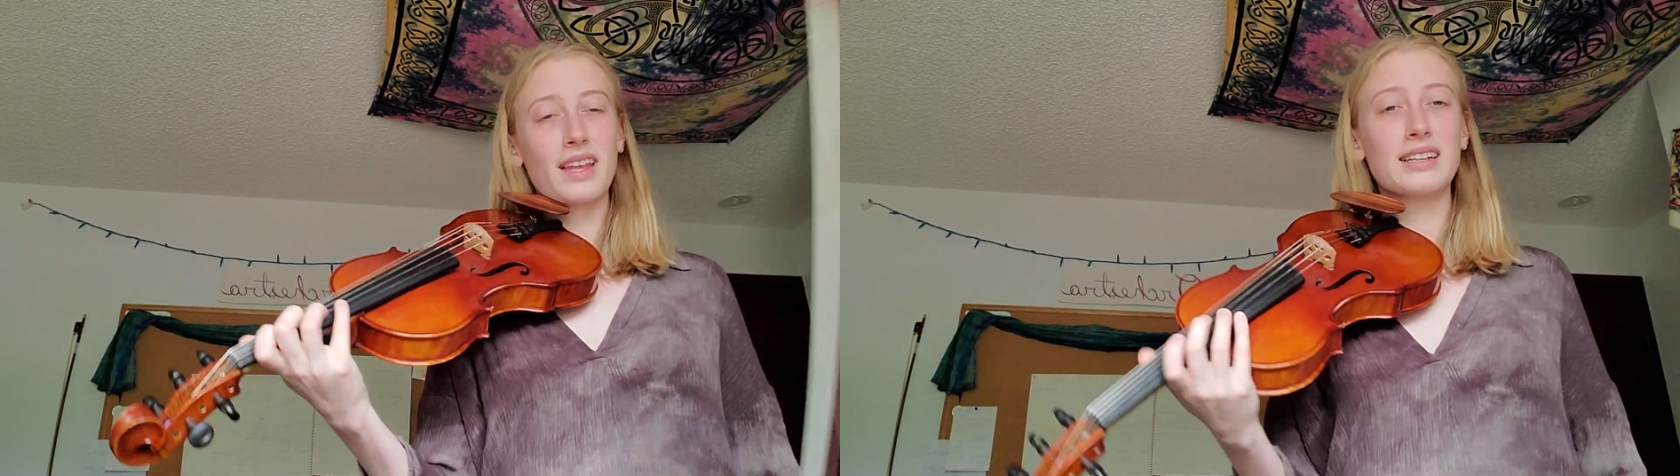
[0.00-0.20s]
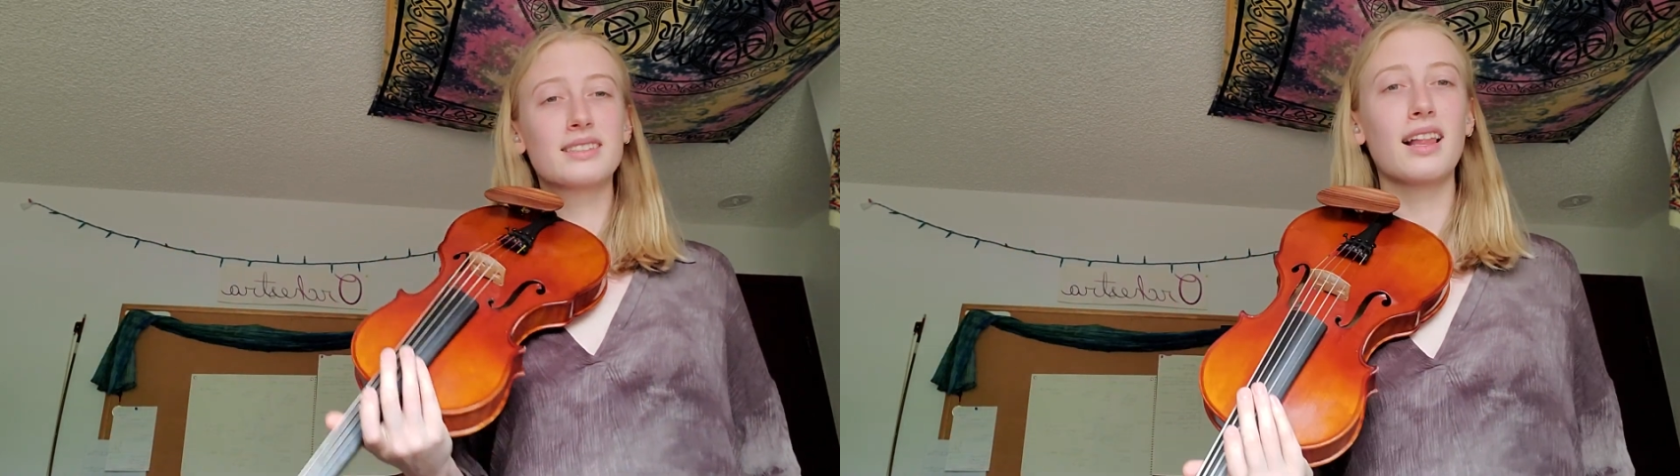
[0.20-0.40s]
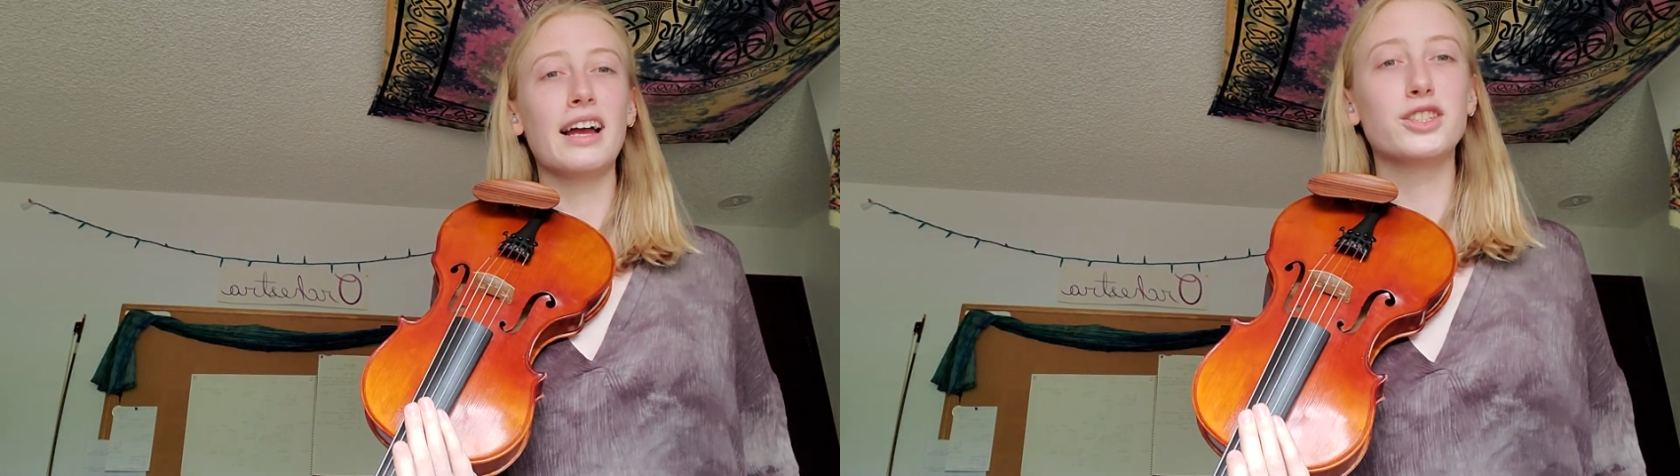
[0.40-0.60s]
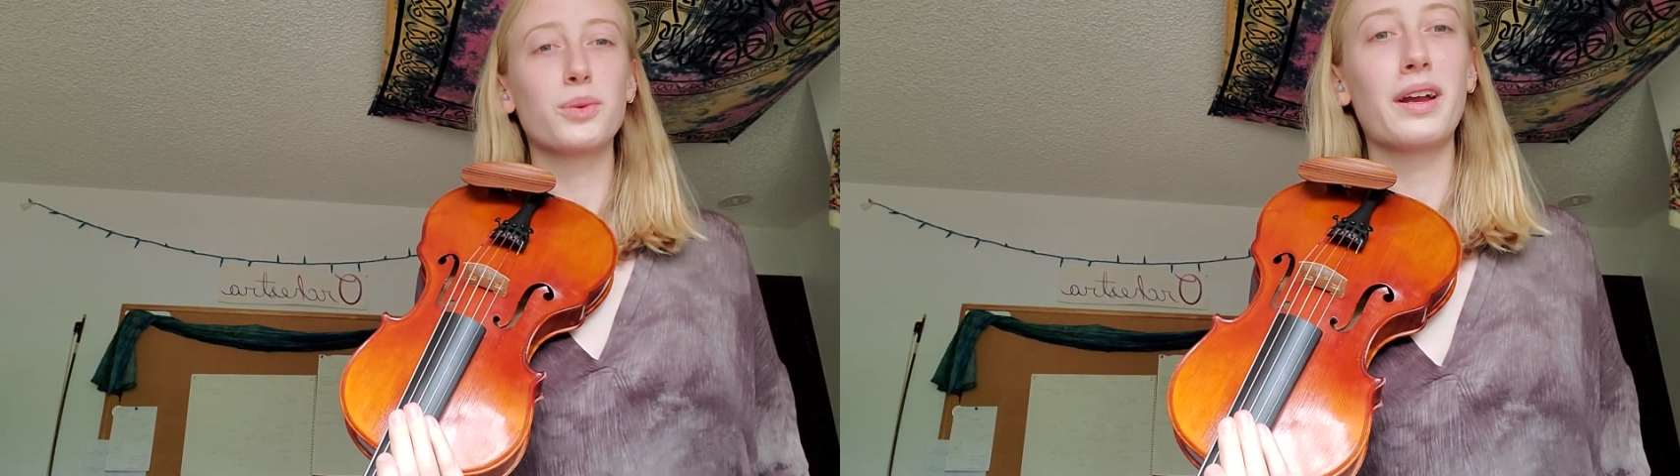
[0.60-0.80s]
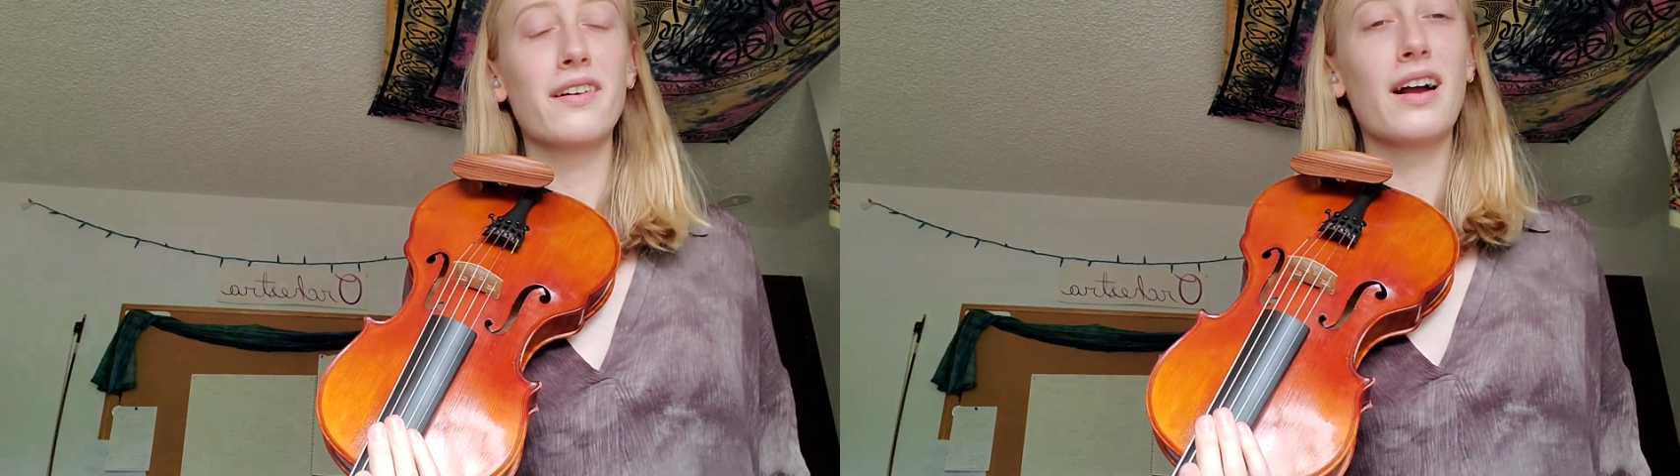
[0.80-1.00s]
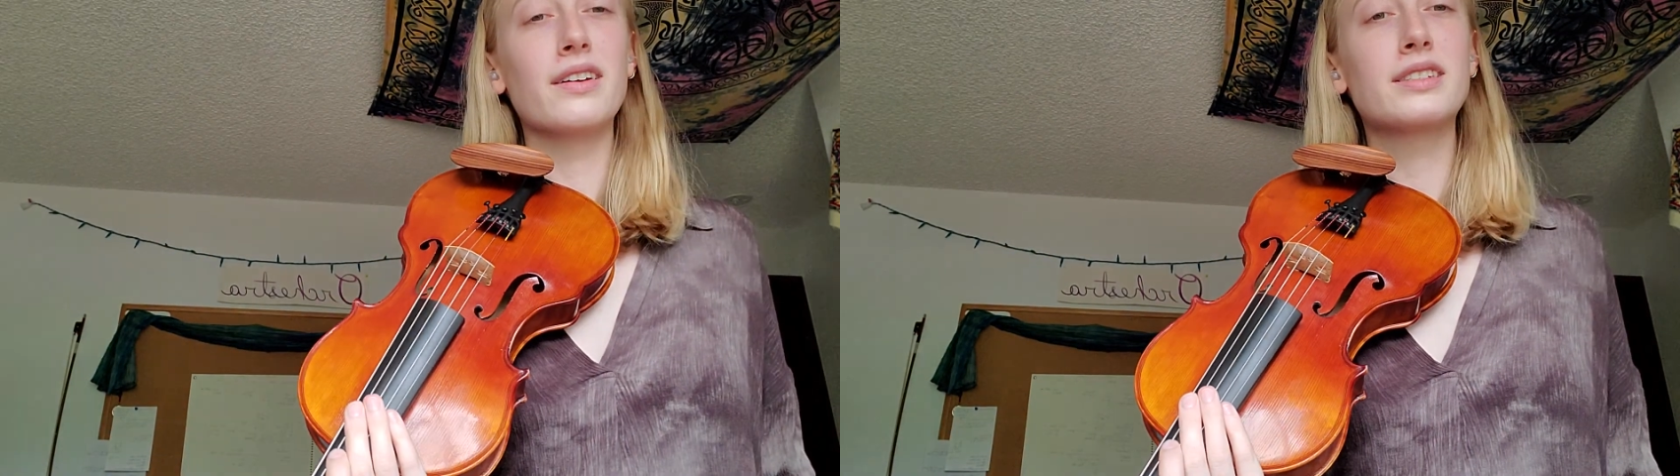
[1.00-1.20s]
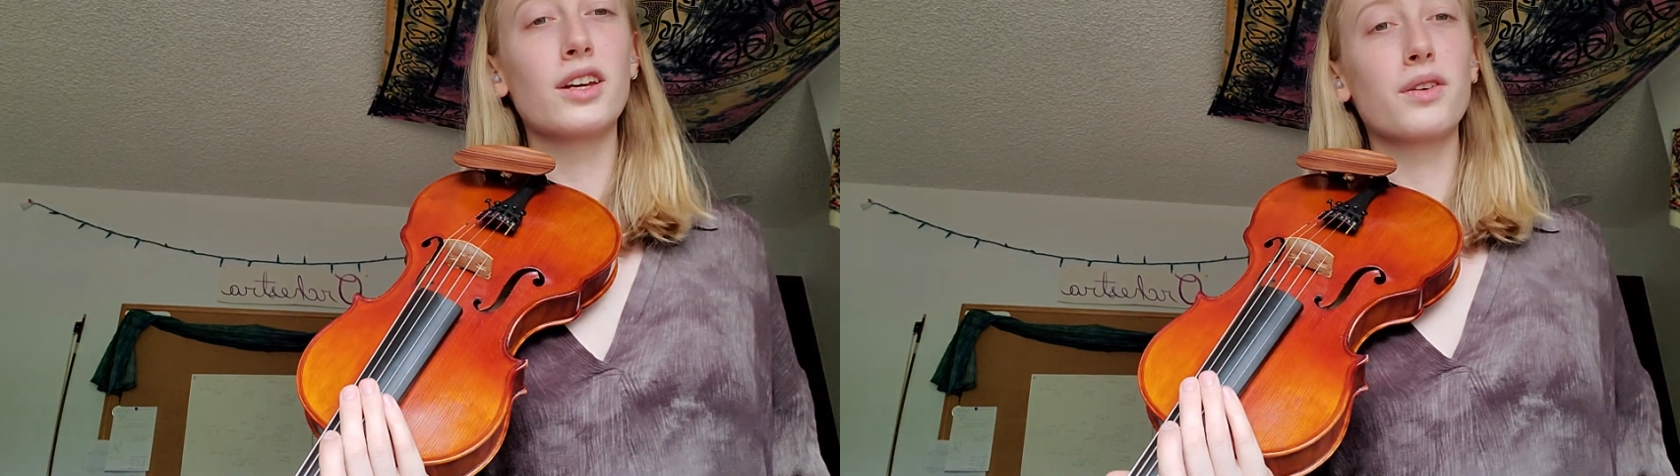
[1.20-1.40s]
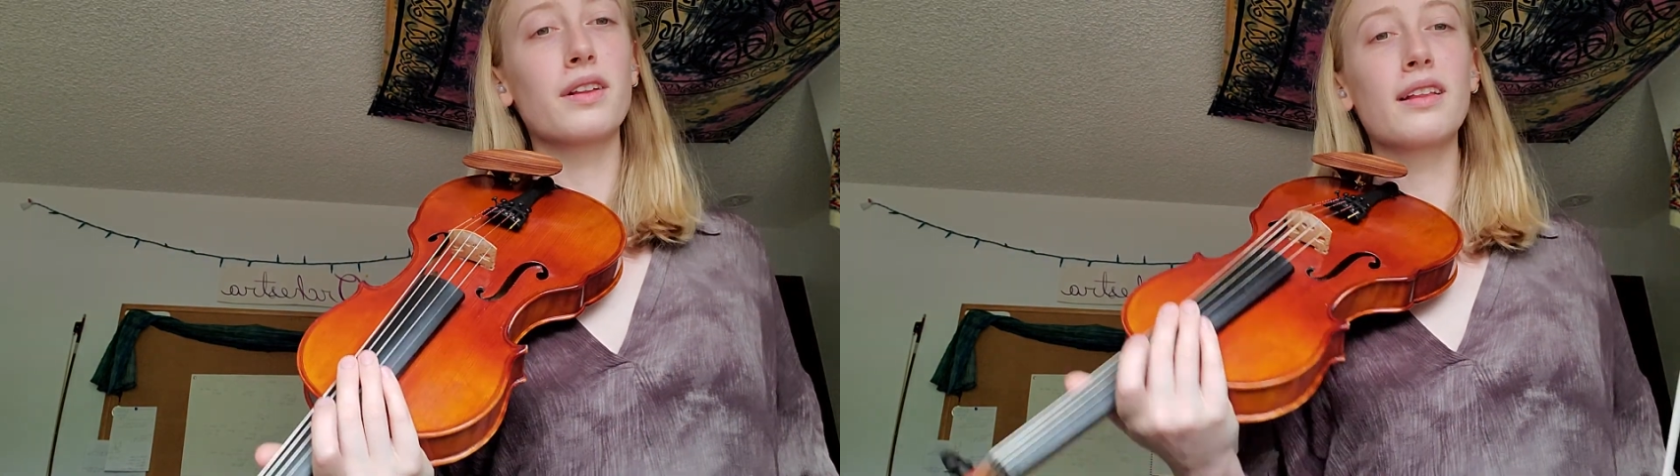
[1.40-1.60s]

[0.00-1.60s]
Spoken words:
slide your way around until you really